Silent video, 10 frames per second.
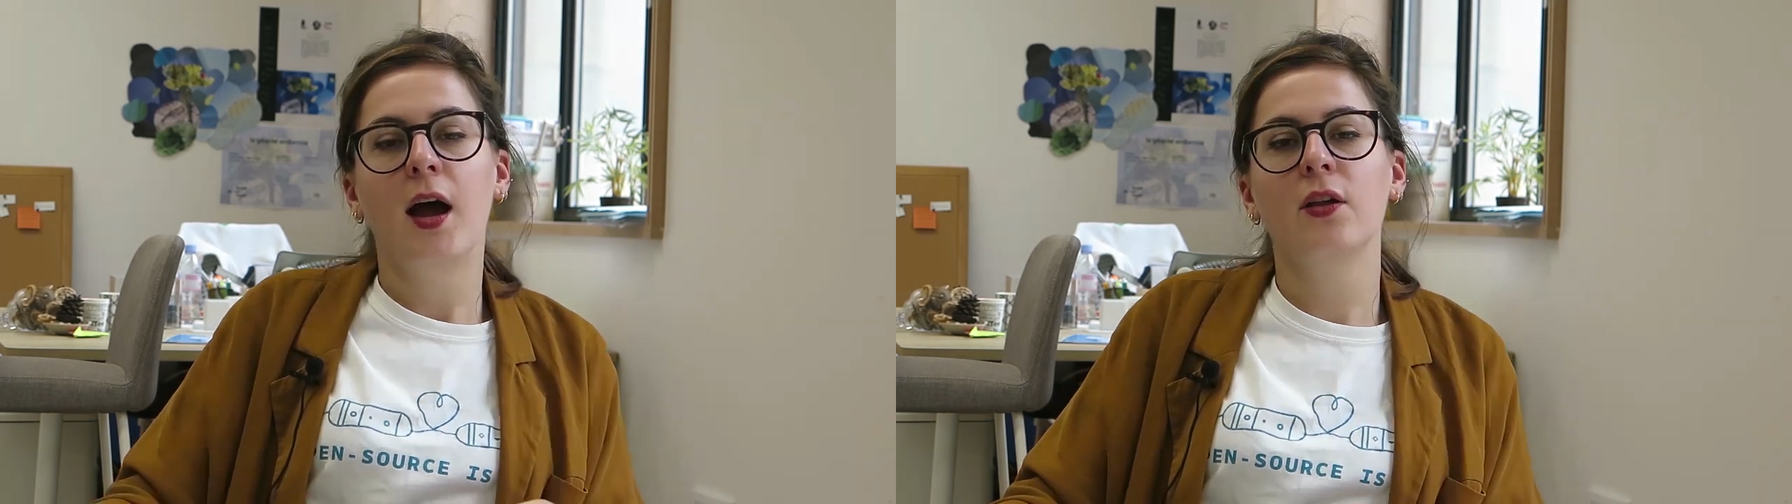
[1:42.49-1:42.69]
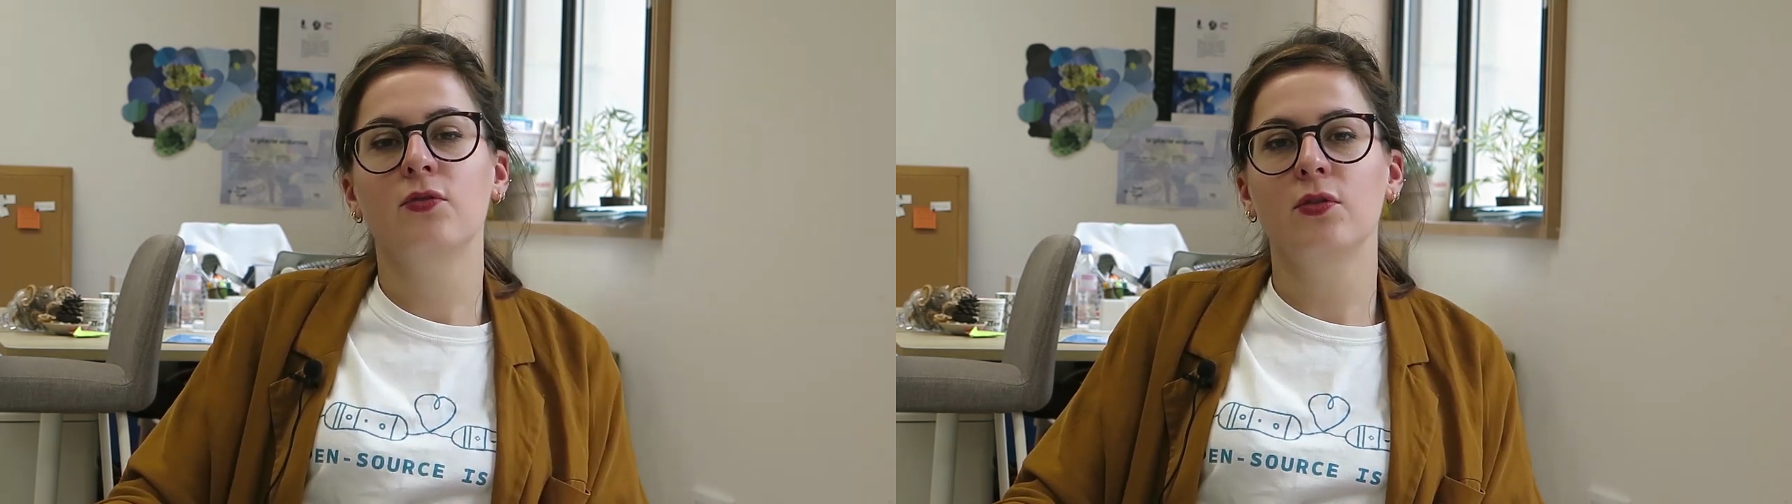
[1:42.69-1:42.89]

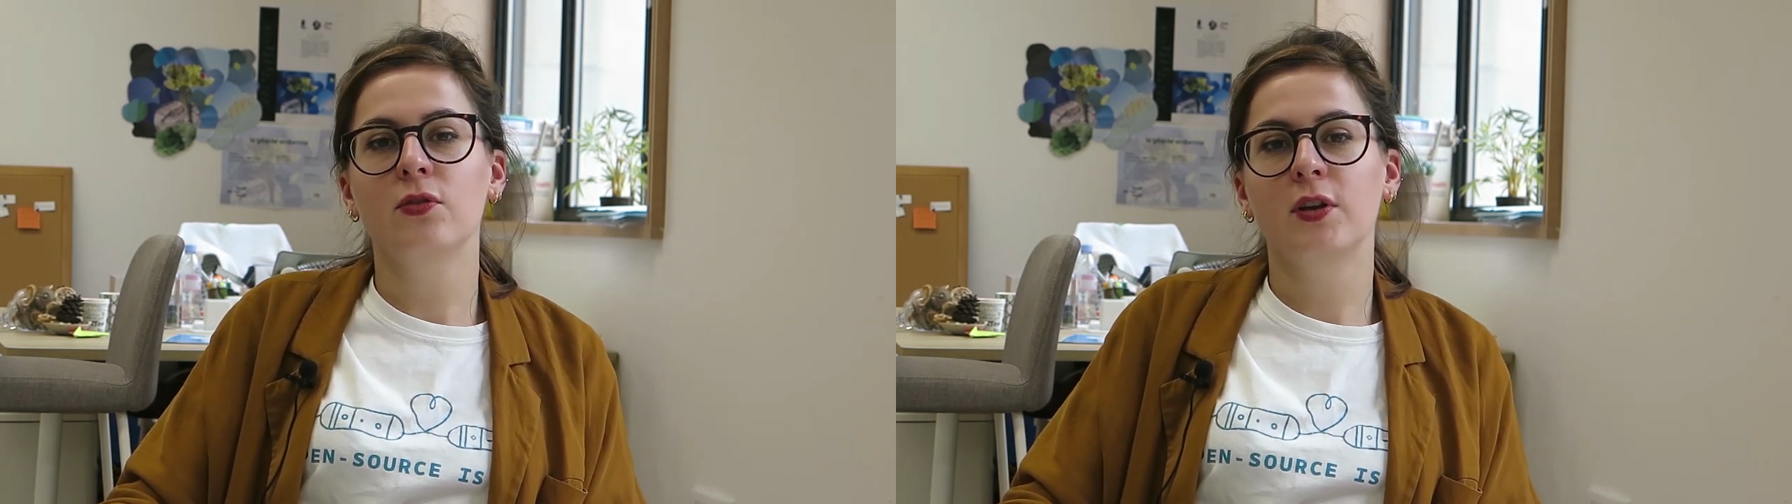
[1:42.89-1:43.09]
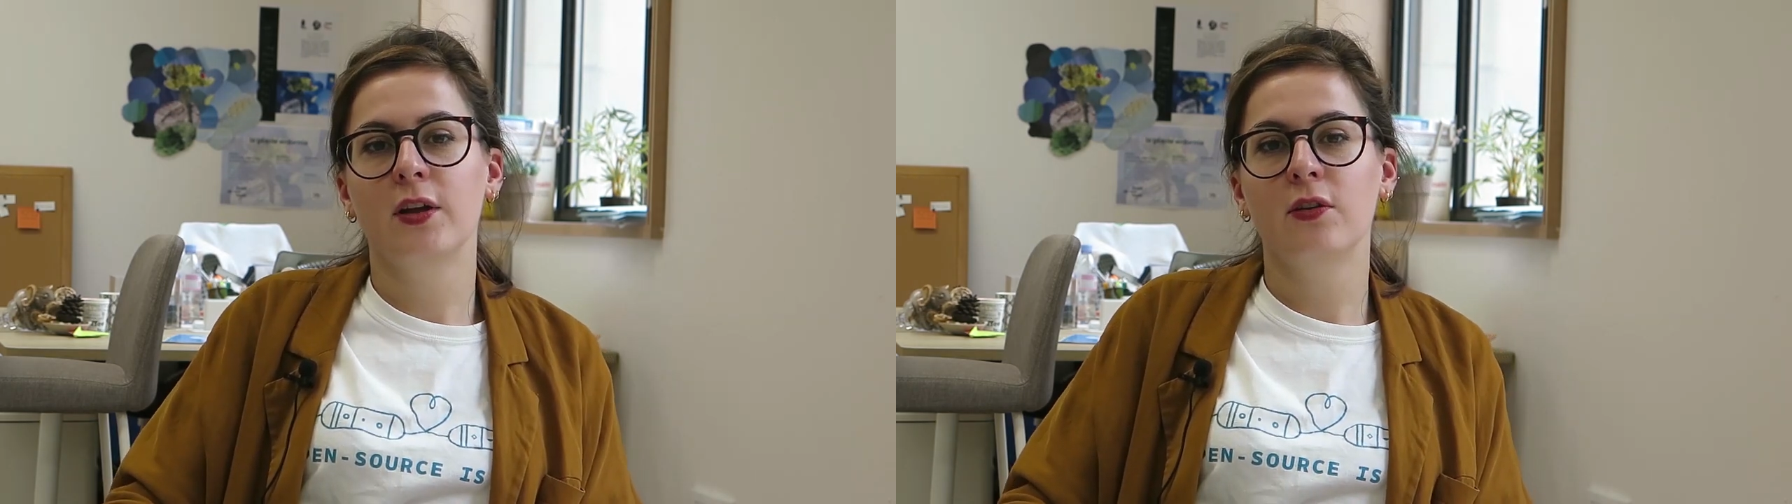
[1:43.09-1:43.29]

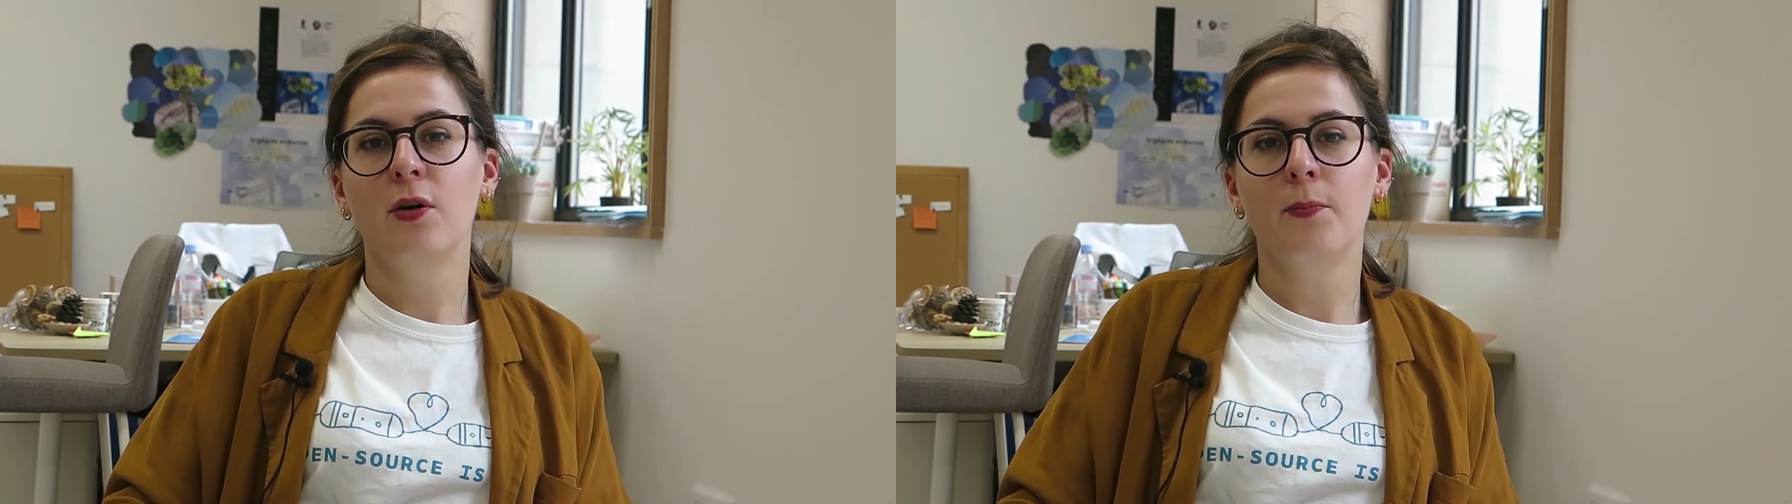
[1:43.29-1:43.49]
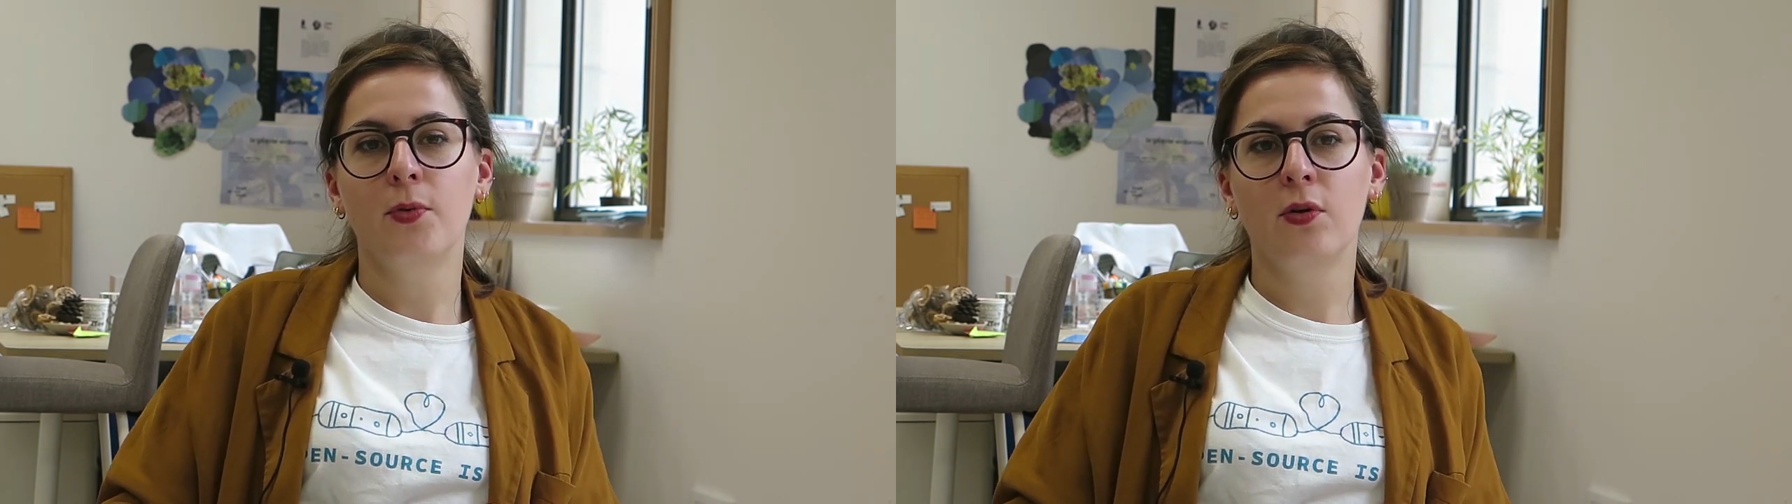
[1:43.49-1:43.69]
Arduino can
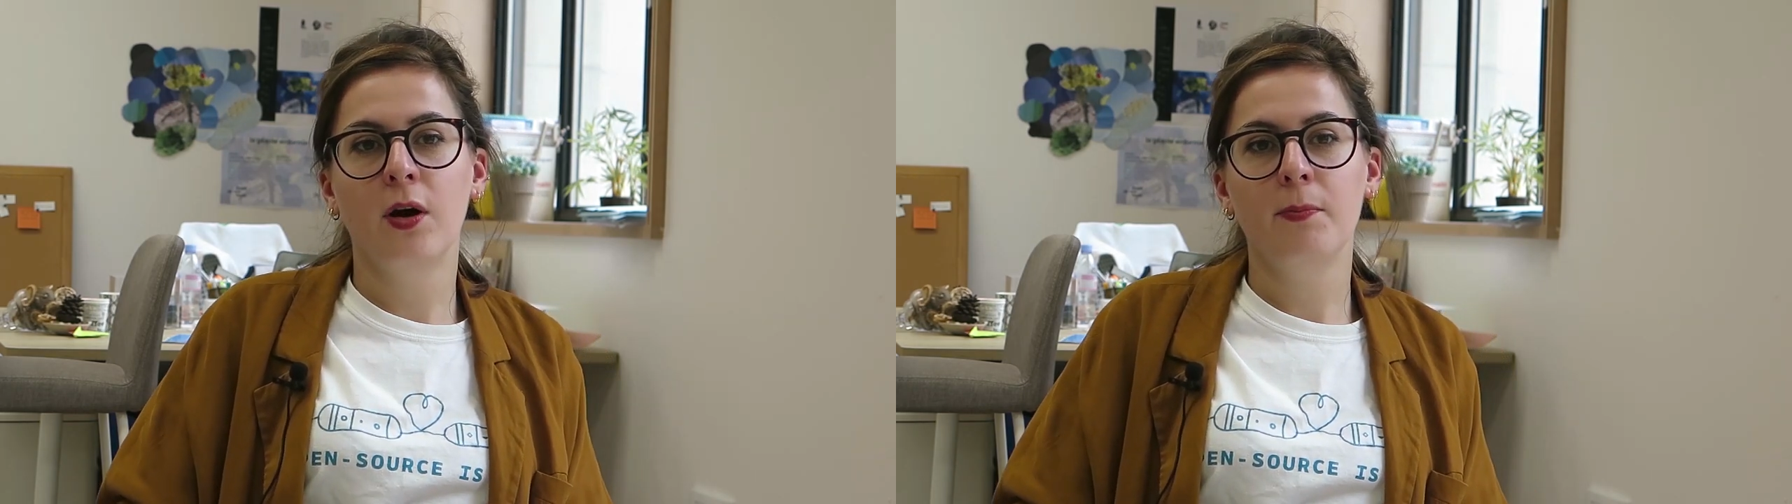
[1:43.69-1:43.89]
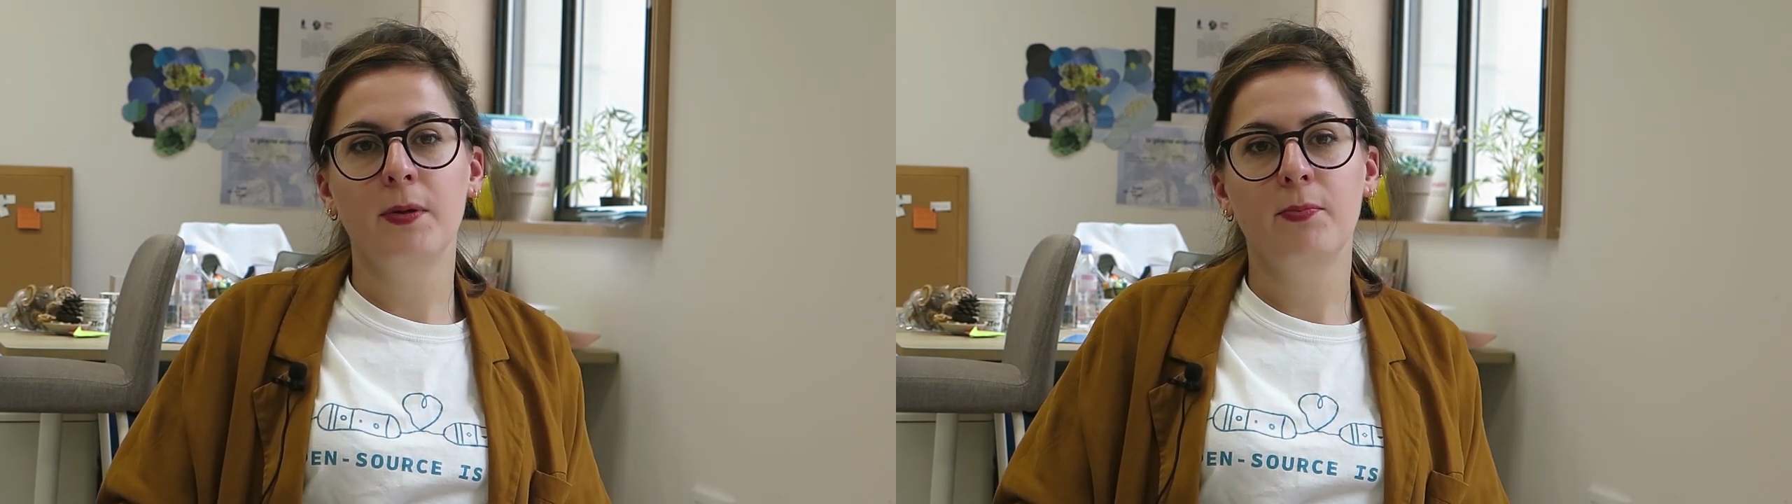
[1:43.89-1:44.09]

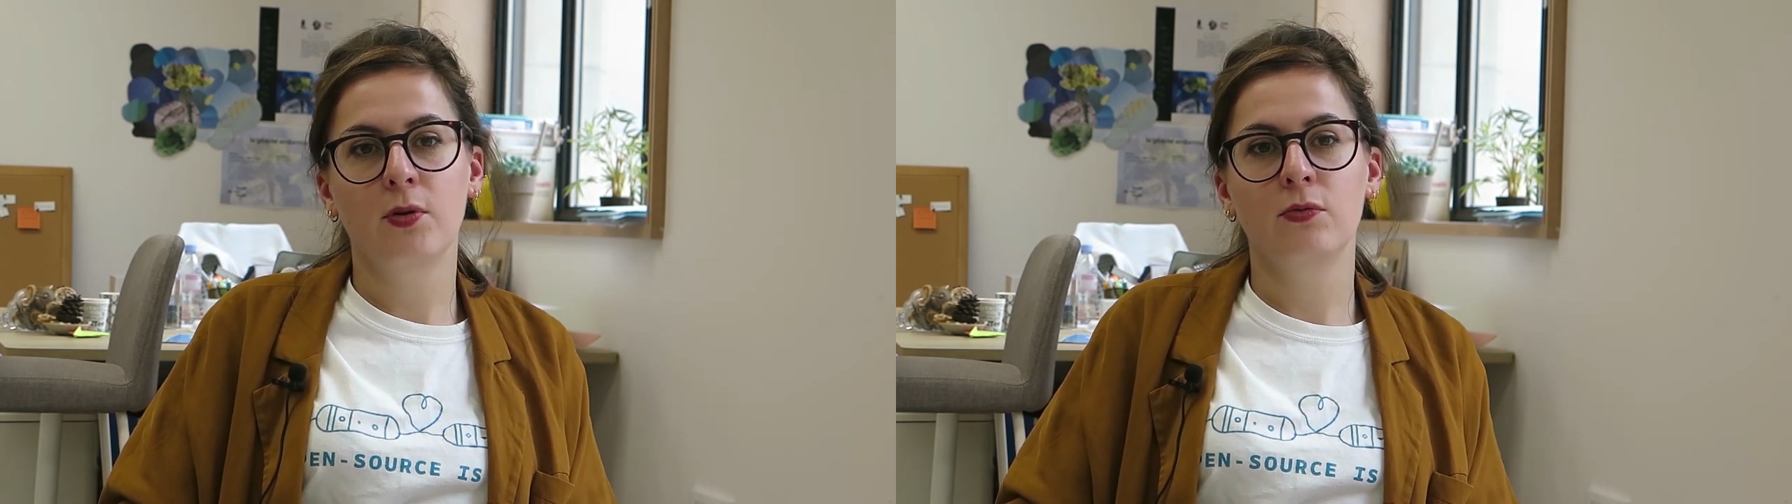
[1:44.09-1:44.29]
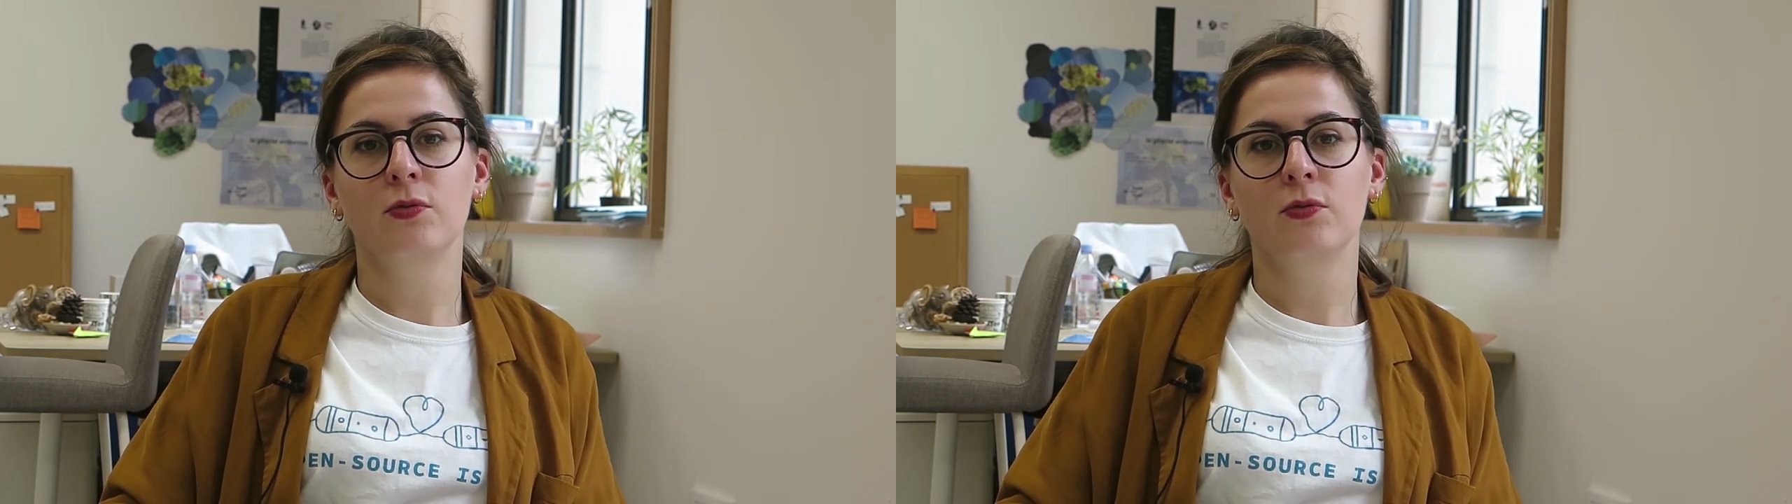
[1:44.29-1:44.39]
empower people